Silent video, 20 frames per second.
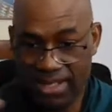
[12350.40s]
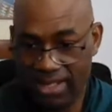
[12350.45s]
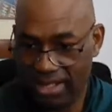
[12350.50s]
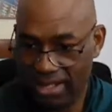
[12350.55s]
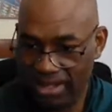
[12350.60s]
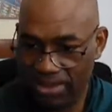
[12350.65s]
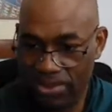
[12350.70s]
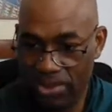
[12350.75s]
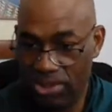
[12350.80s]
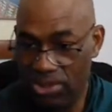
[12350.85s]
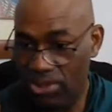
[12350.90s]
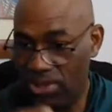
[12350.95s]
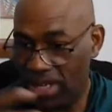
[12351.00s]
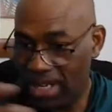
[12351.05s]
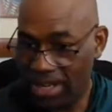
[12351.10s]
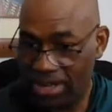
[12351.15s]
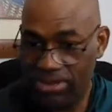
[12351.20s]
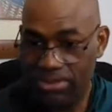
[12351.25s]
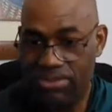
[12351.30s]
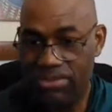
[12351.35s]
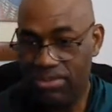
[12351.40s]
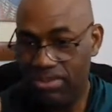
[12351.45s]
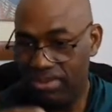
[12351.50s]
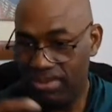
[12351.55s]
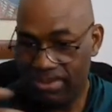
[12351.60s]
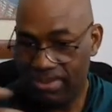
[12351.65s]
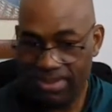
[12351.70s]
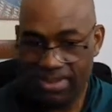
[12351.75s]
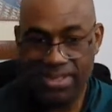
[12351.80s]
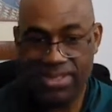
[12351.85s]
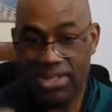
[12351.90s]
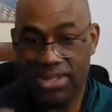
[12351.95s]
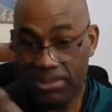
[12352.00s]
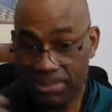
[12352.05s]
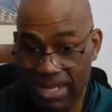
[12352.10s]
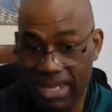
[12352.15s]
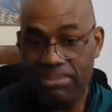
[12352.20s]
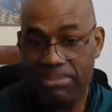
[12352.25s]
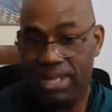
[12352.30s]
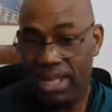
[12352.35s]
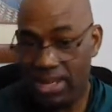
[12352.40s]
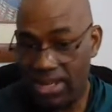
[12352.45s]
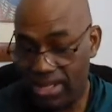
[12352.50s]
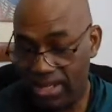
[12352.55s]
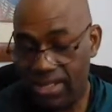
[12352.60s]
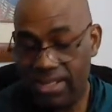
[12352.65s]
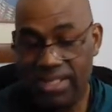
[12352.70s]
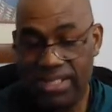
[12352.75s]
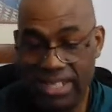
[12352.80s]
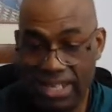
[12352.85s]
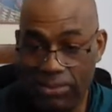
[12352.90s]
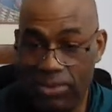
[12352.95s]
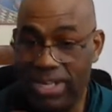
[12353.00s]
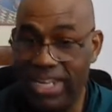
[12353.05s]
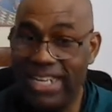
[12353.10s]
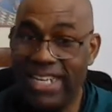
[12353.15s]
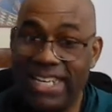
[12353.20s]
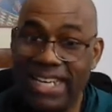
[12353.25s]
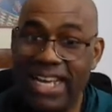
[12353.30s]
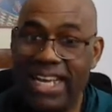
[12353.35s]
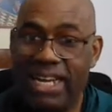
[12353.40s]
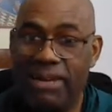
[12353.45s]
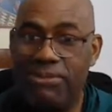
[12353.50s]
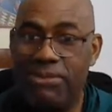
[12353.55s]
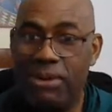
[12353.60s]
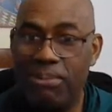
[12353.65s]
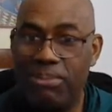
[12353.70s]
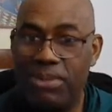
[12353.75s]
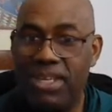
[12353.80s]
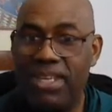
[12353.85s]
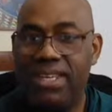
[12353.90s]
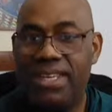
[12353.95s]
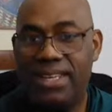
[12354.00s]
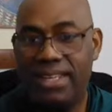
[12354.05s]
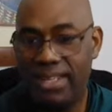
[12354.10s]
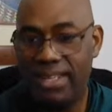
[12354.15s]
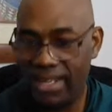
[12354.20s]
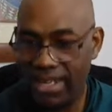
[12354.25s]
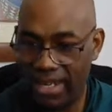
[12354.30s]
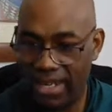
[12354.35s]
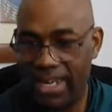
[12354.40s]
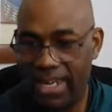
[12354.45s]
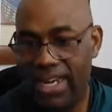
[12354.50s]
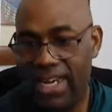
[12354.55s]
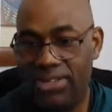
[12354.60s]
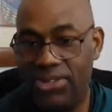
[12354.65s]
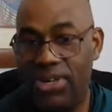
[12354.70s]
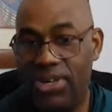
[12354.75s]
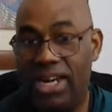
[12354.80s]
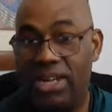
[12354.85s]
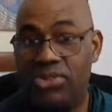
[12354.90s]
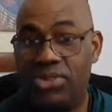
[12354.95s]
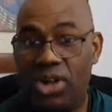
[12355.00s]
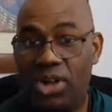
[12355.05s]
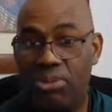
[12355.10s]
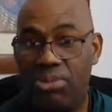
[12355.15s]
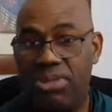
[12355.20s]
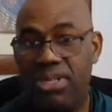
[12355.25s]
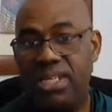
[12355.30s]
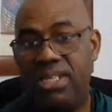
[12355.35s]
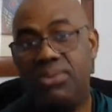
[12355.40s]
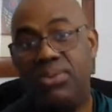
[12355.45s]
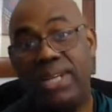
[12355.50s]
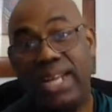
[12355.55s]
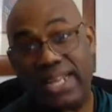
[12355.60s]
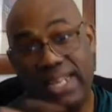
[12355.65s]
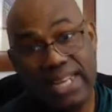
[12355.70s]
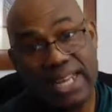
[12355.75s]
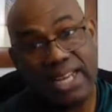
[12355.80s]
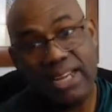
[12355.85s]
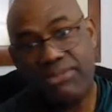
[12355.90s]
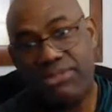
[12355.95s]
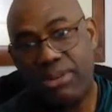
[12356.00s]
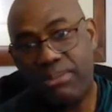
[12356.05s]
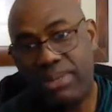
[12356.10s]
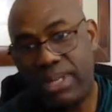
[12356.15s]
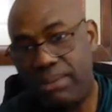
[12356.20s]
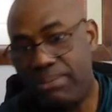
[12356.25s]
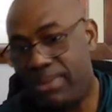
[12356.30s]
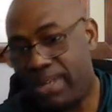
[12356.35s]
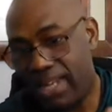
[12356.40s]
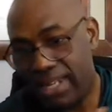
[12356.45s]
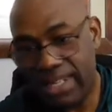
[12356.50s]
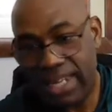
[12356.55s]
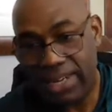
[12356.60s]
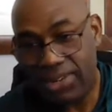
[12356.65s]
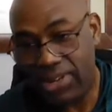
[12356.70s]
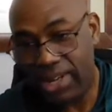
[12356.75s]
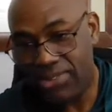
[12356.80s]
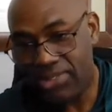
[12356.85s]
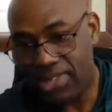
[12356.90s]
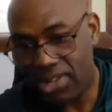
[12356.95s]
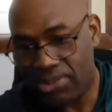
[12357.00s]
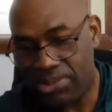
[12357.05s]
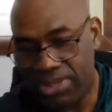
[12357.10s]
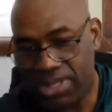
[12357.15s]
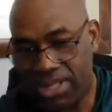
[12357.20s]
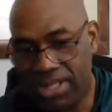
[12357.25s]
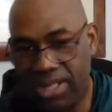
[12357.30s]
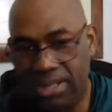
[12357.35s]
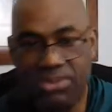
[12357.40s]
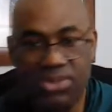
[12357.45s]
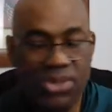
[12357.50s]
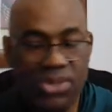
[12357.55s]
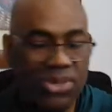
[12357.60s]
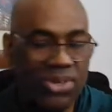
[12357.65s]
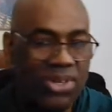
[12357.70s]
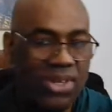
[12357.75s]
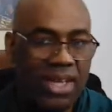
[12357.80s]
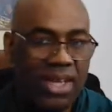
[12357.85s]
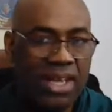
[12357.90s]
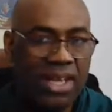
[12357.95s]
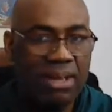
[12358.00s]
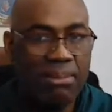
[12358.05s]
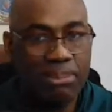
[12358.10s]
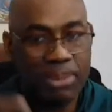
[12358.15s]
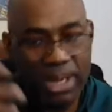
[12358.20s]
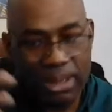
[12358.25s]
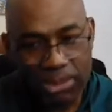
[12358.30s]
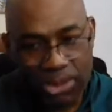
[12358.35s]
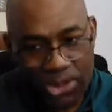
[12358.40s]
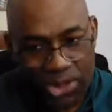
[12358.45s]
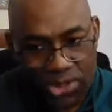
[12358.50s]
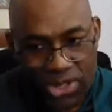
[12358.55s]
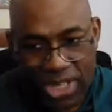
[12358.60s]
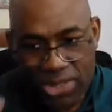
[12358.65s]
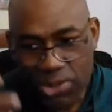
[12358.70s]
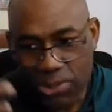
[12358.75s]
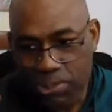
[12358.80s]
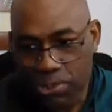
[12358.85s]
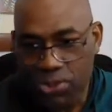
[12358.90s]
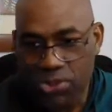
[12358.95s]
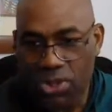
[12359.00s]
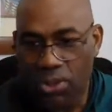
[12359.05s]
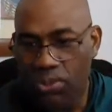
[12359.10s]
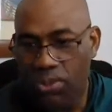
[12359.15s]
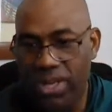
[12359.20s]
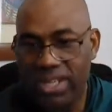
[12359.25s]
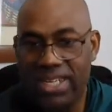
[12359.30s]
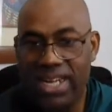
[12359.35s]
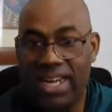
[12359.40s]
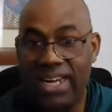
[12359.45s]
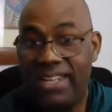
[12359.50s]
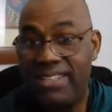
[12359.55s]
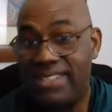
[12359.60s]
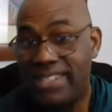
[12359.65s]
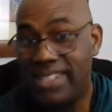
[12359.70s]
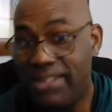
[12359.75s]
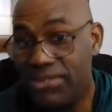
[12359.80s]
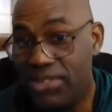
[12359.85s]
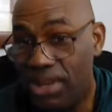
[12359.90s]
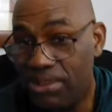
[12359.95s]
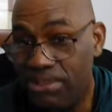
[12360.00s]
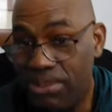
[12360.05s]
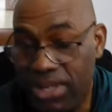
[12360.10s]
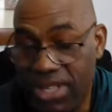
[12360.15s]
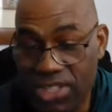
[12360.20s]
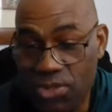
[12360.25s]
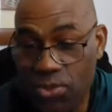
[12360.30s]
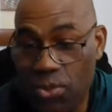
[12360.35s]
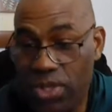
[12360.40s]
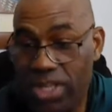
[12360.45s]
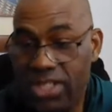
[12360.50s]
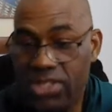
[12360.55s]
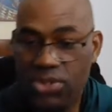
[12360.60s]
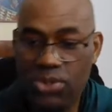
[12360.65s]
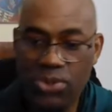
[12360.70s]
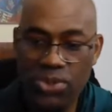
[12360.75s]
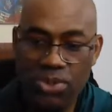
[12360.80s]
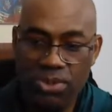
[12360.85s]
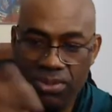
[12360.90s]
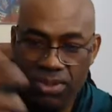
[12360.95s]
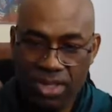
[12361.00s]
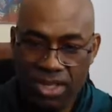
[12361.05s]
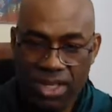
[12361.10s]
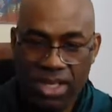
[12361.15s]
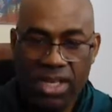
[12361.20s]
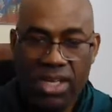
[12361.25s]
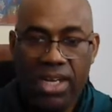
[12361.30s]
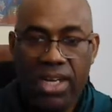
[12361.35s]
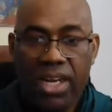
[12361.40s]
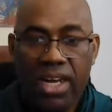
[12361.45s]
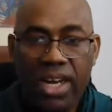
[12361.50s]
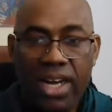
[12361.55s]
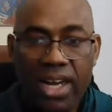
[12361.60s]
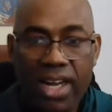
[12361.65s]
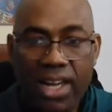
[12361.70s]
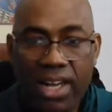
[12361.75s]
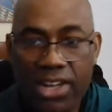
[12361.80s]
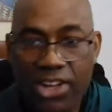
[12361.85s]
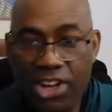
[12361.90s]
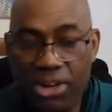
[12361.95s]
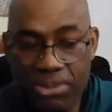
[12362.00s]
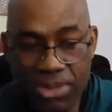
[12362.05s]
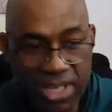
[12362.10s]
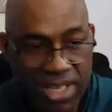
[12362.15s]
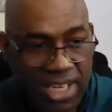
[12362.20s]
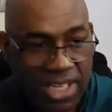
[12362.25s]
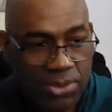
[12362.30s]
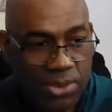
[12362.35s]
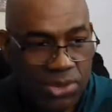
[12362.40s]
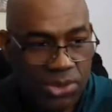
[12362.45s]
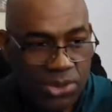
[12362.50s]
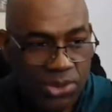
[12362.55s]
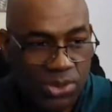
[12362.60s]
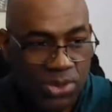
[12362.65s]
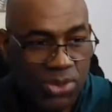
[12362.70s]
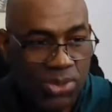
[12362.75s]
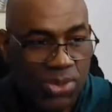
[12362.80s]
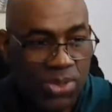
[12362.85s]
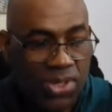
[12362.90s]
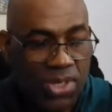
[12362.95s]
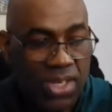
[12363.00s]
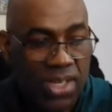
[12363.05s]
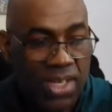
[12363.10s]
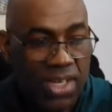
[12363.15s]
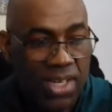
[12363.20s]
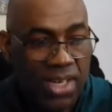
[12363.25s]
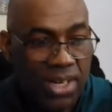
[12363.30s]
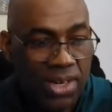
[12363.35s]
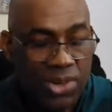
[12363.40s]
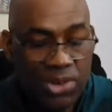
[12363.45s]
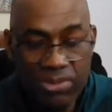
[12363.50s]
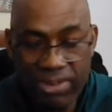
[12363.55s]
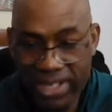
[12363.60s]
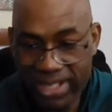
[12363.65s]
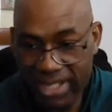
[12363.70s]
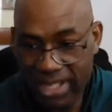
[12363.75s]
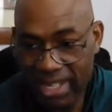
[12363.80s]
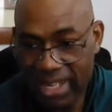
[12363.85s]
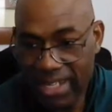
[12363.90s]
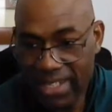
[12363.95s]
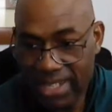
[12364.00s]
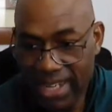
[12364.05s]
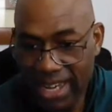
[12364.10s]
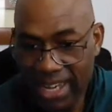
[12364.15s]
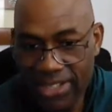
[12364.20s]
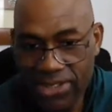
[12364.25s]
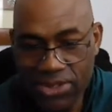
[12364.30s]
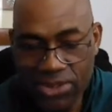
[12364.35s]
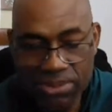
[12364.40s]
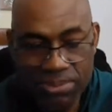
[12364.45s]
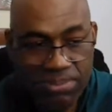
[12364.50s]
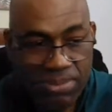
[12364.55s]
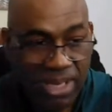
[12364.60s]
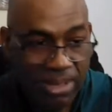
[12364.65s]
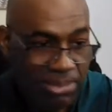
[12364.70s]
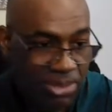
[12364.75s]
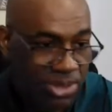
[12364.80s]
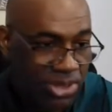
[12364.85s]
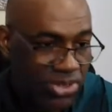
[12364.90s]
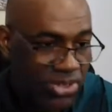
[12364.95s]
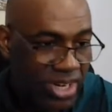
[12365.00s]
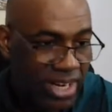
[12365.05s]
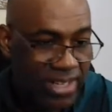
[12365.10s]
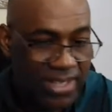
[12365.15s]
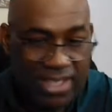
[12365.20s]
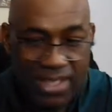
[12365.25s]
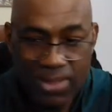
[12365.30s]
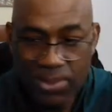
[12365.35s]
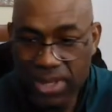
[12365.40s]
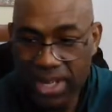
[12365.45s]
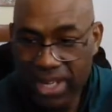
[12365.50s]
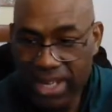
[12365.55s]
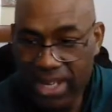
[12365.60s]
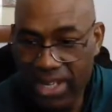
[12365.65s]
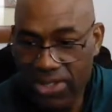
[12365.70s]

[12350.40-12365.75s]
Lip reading: we know how sometimes they when they need help from me, I know how to accommodate them. When I need help from them, I know how to accommodate them. So, but I'm going to try to put some word and see if somebody is willing to communicate with you over there and guide you. I'm going to try and see what I can